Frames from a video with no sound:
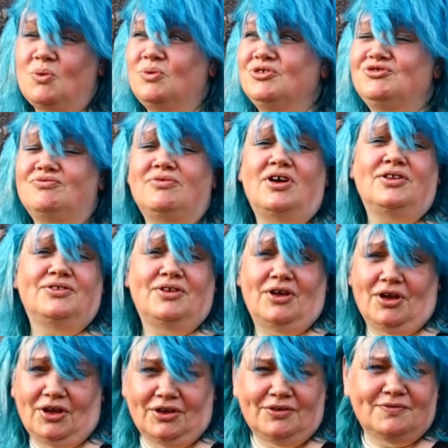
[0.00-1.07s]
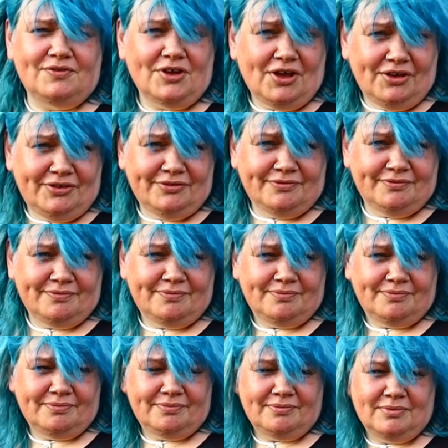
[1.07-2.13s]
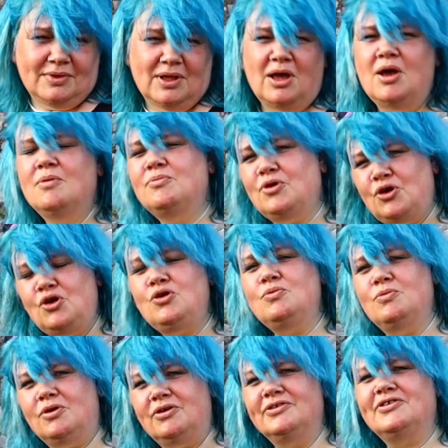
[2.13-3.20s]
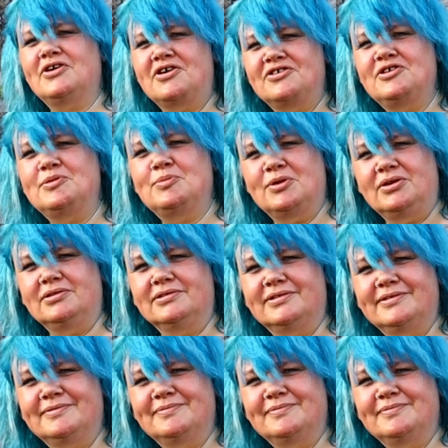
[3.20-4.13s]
was run out of town. But who was Archibald?